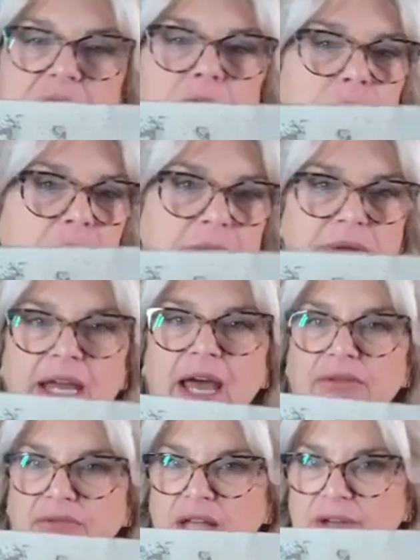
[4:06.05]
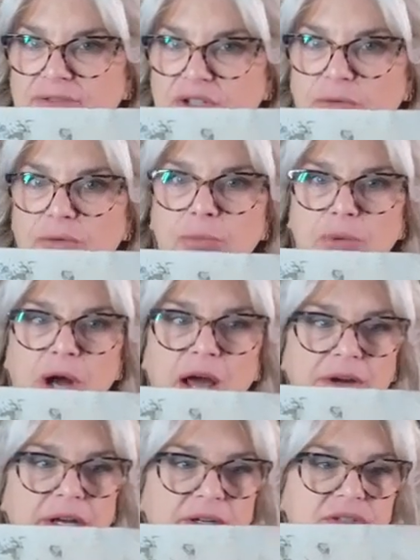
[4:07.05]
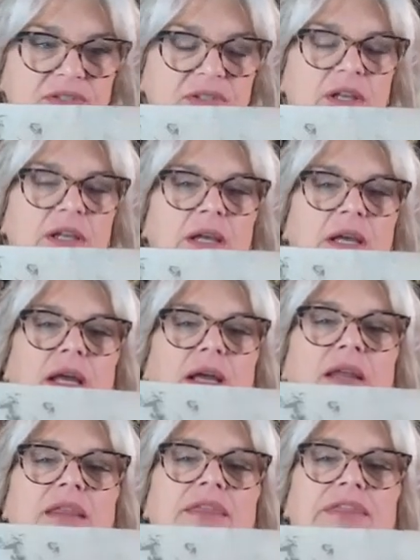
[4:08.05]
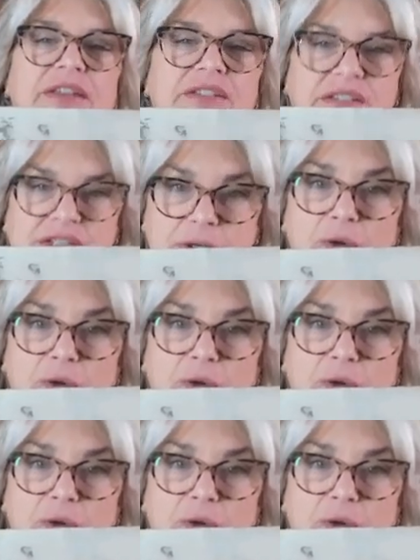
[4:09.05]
You'll probably have leftover products this is a